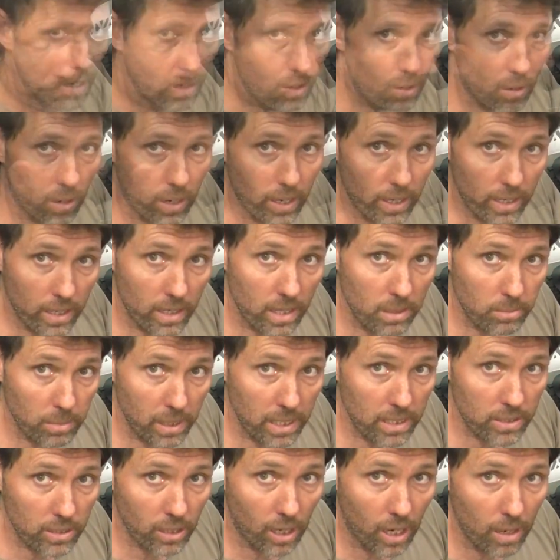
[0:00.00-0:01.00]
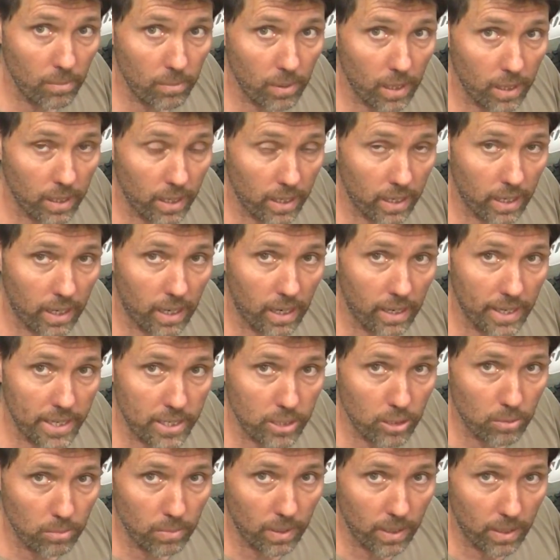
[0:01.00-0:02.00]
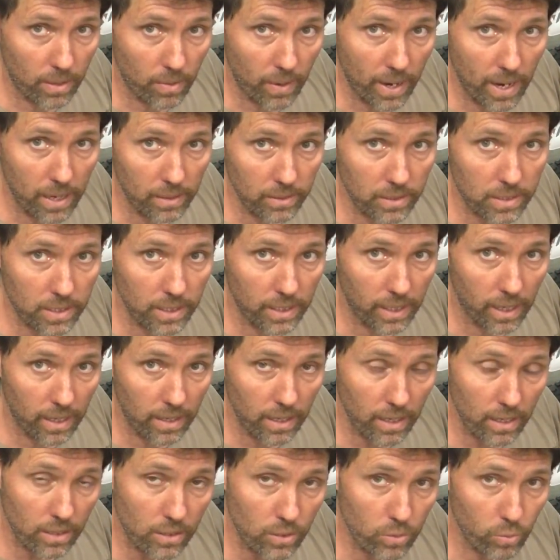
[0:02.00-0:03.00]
Alright, in the meantime, I'm going to collect all my grounds together,